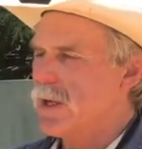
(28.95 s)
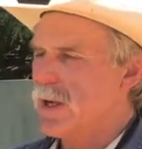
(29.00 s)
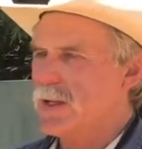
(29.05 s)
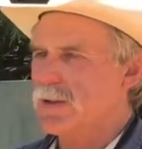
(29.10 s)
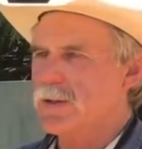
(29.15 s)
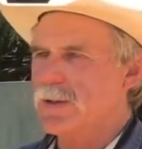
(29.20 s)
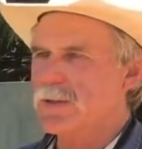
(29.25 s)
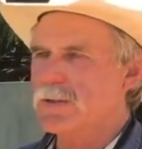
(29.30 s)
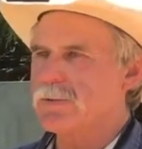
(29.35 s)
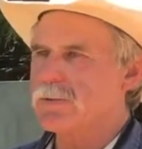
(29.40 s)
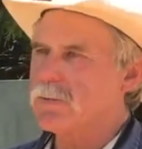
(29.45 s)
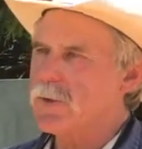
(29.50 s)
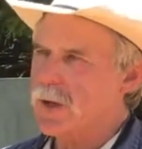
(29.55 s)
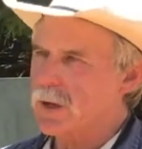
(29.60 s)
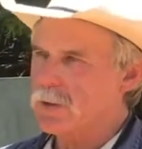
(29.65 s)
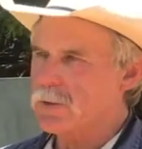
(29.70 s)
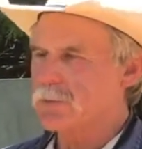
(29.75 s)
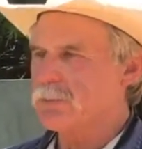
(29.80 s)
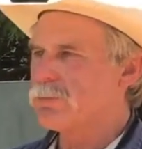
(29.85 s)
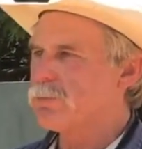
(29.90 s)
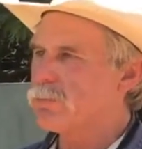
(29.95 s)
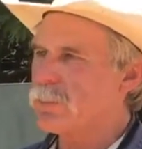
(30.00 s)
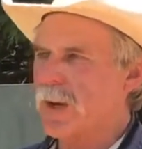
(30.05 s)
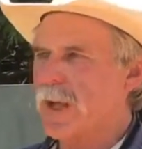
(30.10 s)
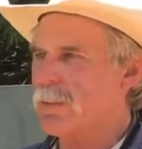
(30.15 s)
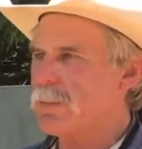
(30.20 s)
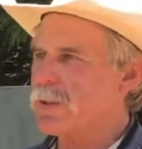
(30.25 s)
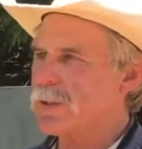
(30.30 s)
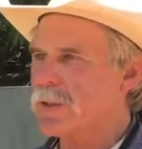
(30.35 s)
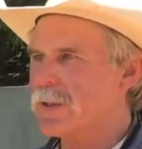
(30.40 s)
And then other
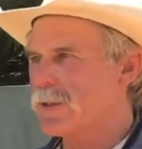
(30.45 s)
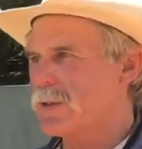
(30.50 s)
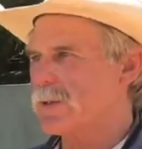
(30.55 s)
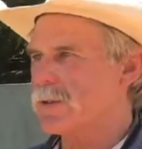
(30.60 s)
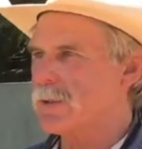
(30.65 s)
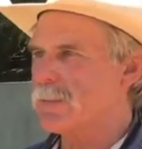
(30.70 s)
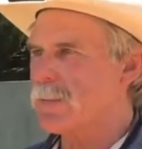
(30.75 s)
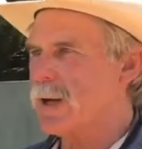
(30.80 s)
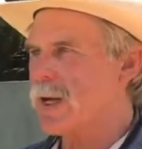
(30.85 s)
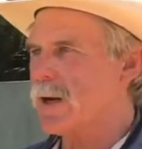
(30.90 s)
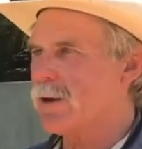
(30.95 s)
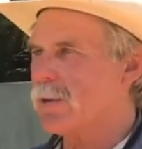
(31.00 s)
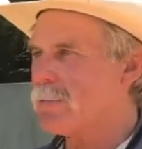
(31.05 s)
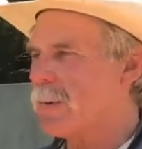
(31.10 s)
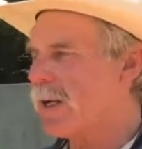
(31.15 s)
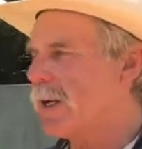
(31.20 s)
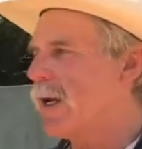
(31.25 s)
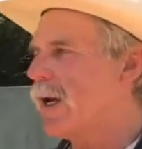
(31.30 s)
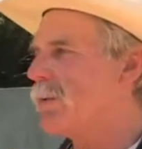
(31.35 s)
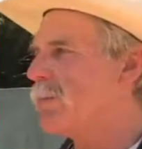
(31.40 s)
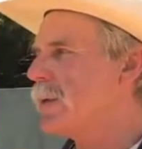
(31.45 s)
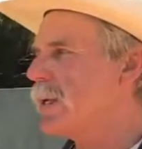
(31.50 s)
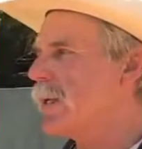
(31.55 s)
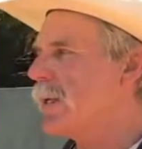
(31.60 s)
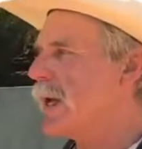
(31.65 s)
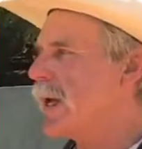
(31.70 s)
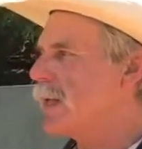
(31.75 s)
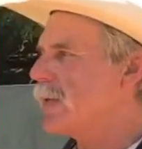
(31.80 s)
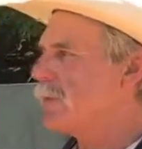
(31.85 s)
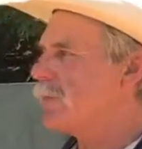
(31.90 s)
plant materials that may or may not be
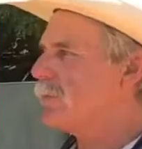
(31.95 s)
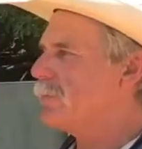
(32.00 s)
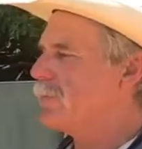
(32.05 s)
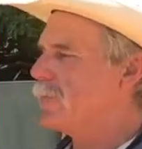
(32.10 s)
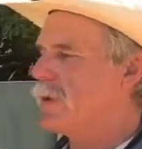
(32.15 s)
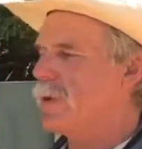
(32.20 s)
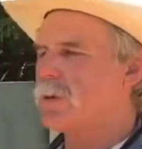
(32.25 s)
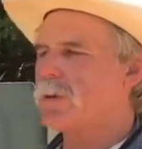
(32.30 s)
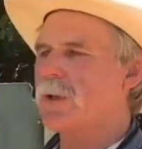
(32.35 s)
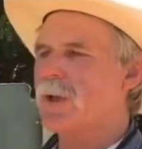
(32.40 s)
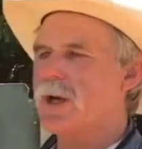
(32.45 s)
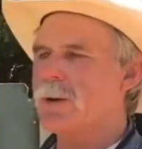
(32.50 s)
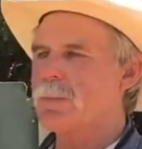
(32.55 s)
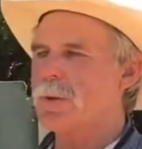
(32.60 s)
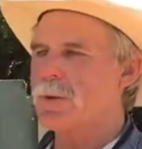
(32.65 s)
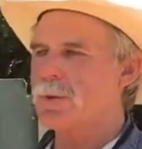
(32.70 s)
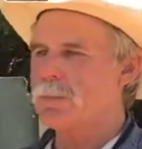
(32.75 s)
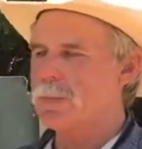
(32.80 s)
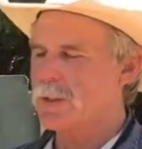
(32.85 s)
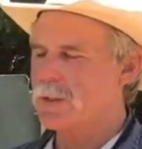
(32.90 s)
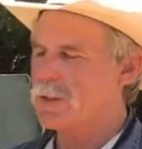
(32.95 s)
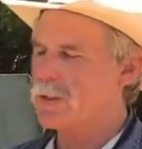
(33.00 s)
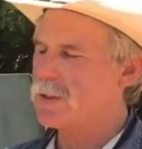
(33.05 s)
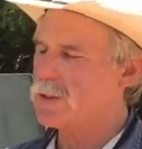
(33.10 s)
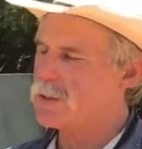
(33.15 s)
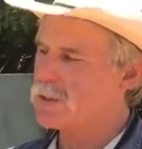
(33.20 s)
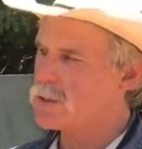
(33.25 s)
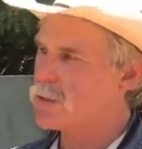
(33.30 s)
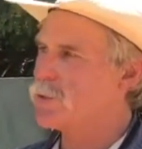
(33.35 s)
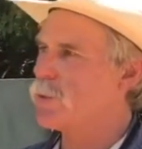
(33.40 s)
native to Oklahoma, but
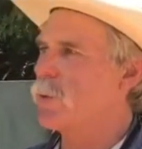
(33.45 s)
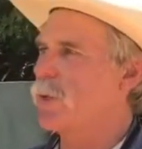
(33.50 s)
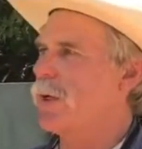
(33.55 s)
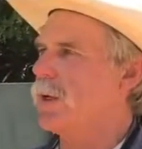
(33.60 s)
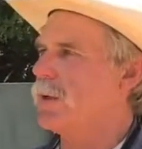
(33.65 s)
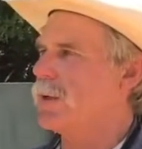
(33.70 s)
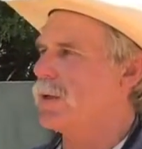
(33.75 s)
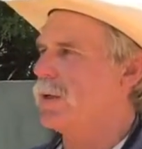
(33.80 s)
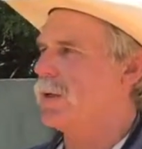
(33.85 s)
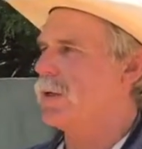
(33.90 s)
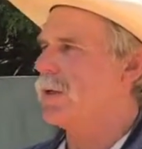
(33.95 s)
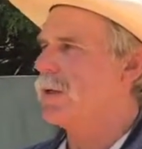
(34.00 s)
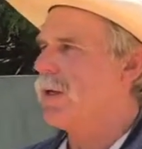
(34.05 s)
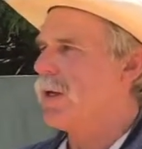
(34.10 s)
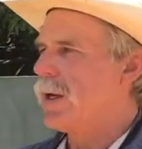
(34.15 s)
that do well here.